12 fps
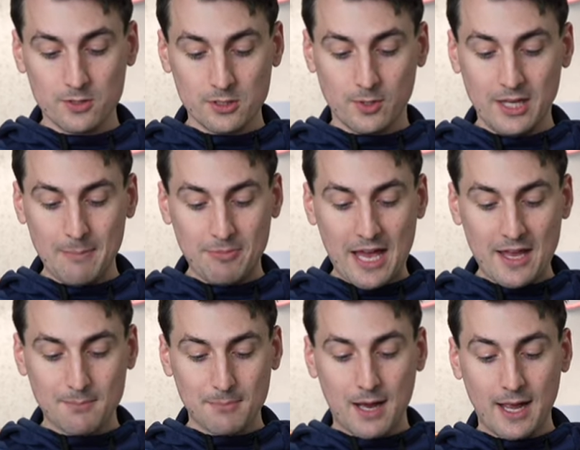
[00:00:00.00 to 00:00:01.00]
So keep that
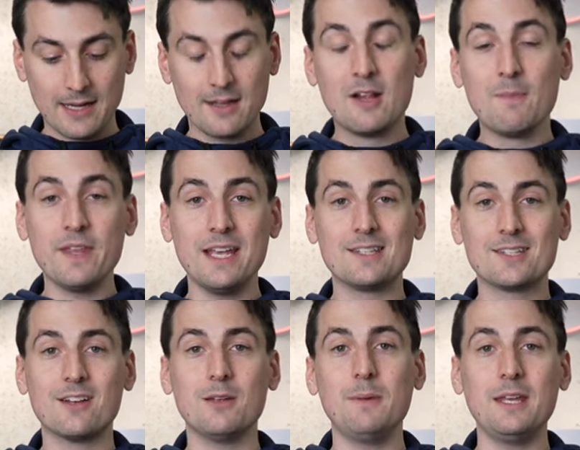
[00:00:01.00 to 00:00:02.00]
in mind it's
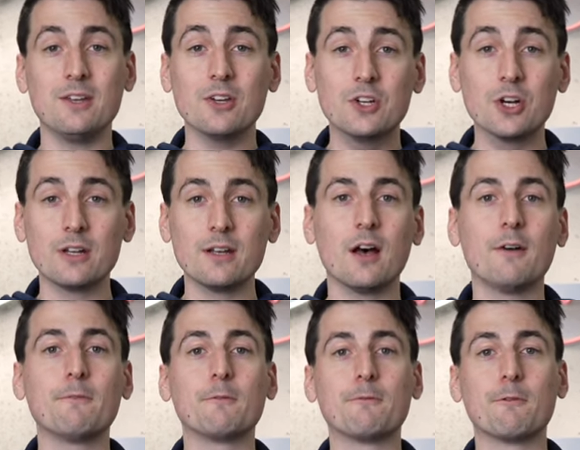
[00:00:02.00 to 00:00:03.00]
going to be good enough
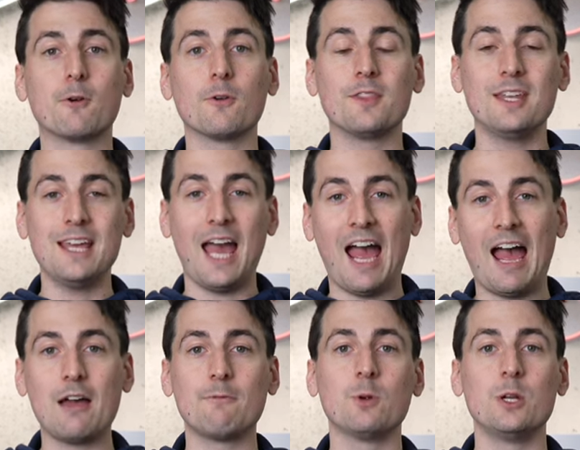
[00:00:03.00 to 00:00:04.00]
for the
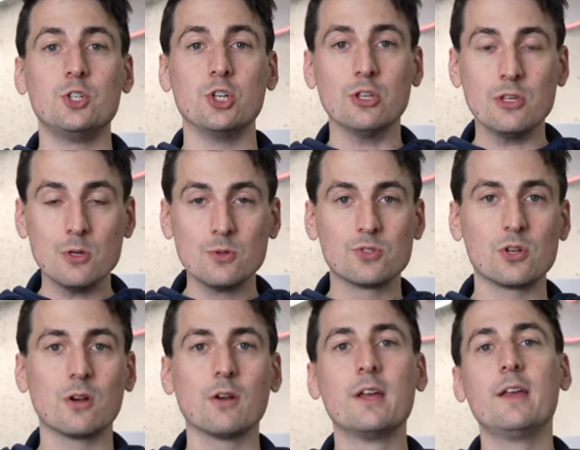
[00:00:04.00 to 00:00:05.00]
average
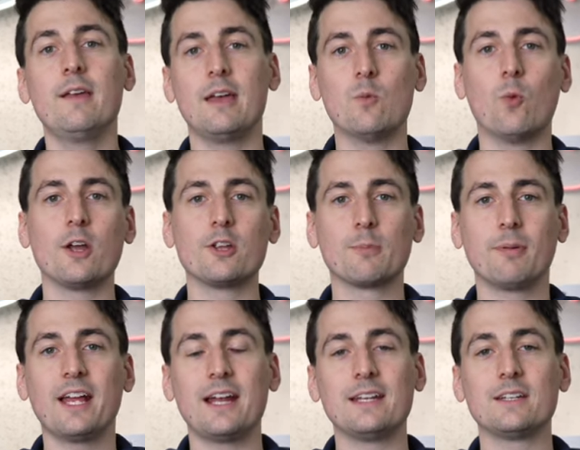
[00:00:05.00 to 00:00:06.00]
user in what you're
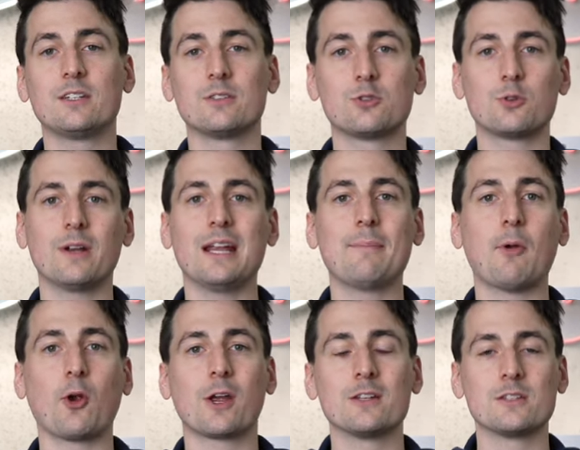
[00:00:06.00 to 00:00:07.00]
planning to stream
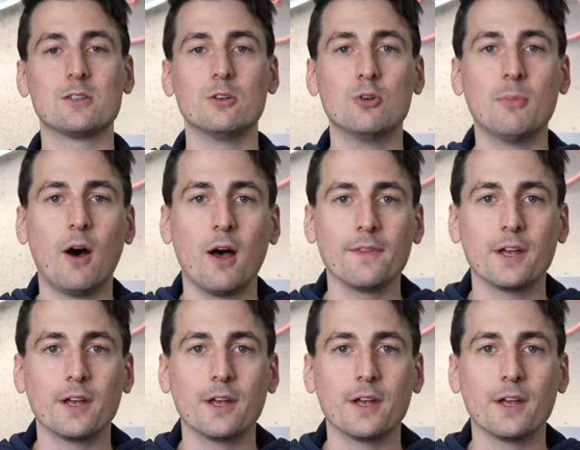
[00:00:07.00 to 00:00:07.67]
or consume on the